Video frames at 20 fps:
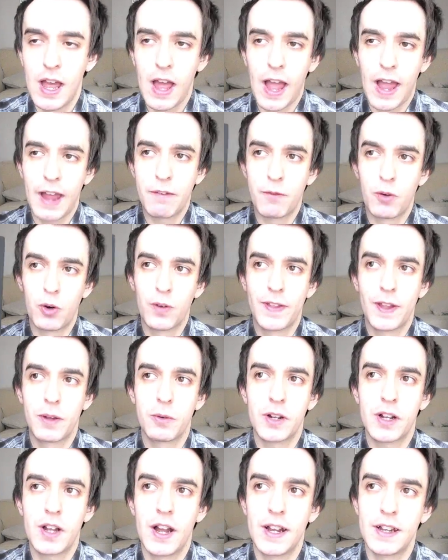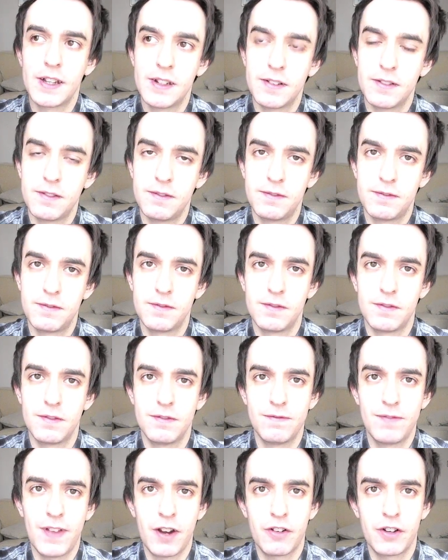I thought they were kind of
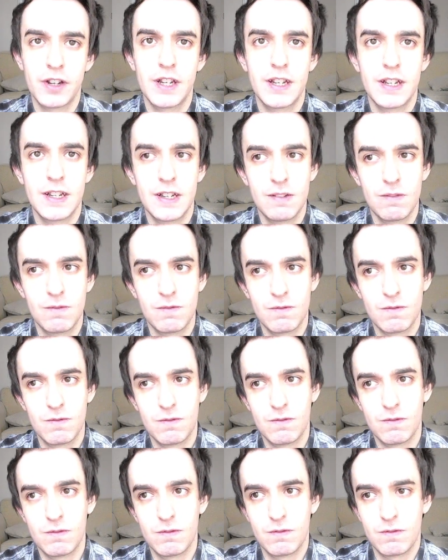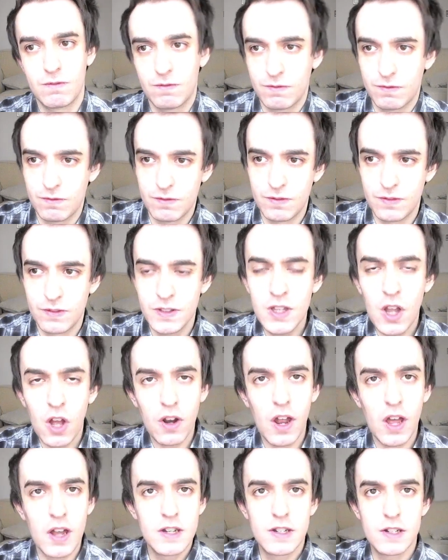very,
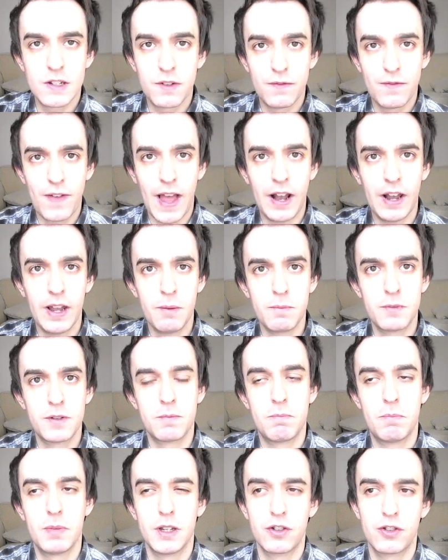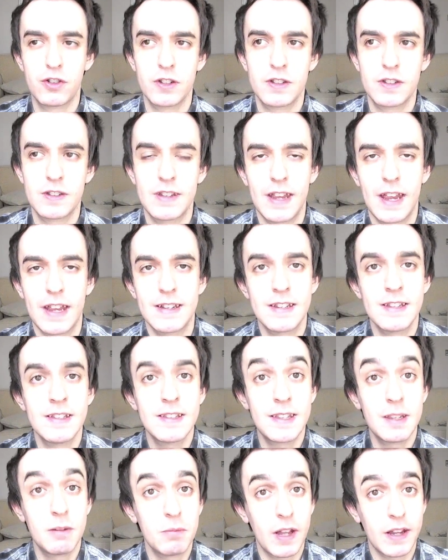not underdeveloped, but just, it didn't
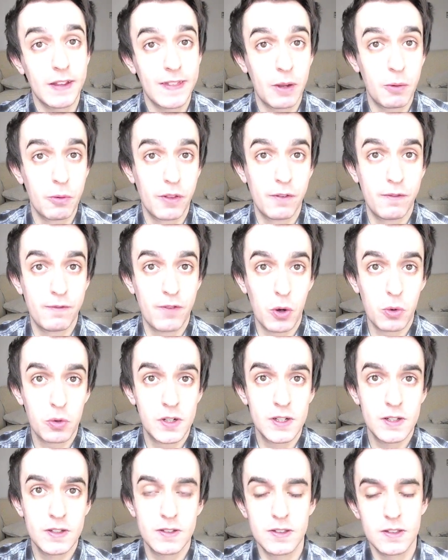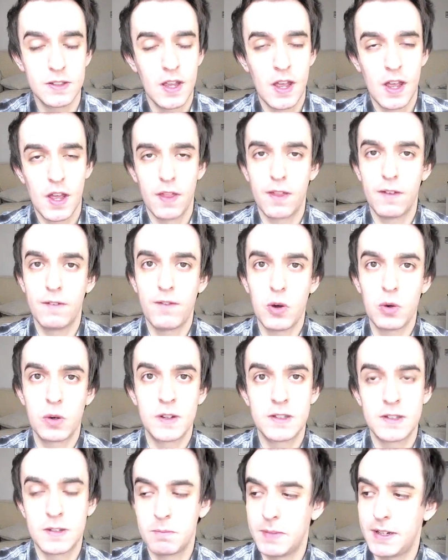seem like they were the focus. The
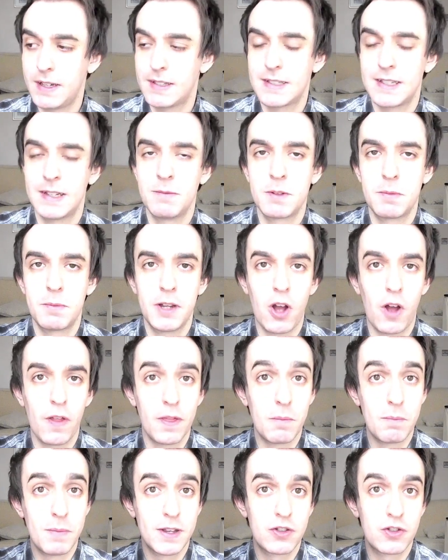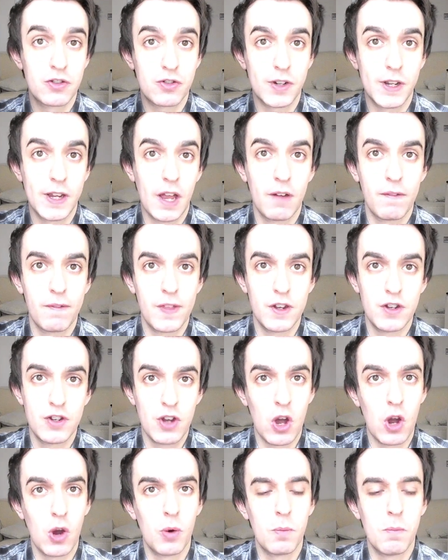focus to me seemed to be on the mystery of the
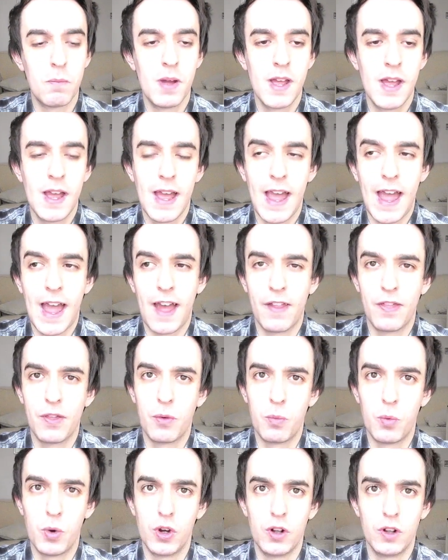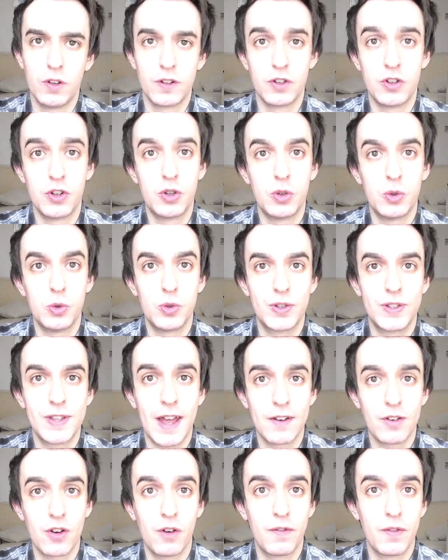dome and the world and who
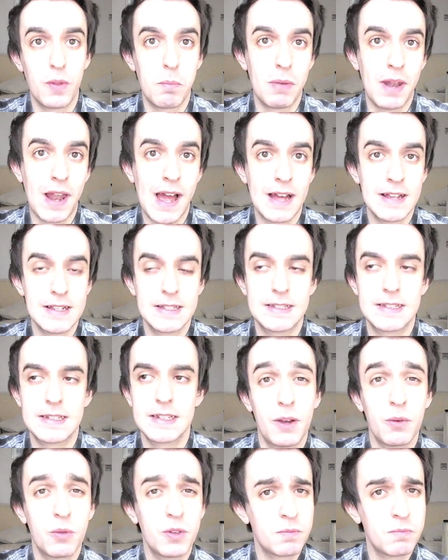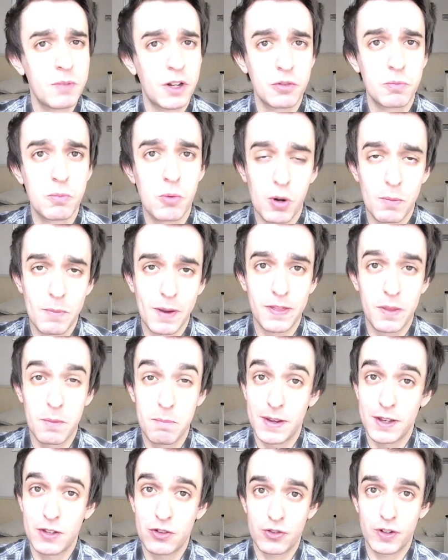set off the blast. It was much more about the
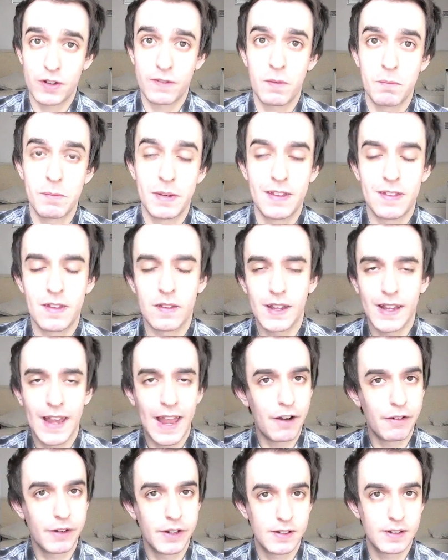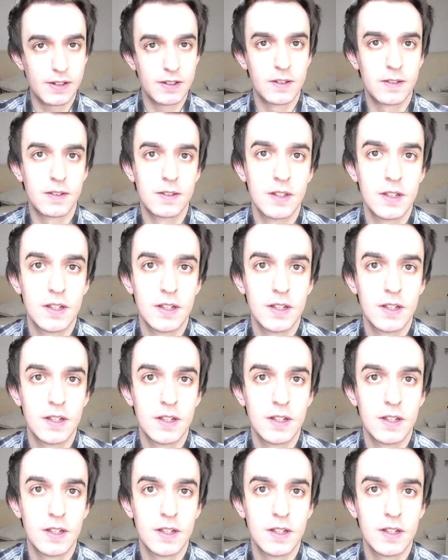mystery for me than the characters.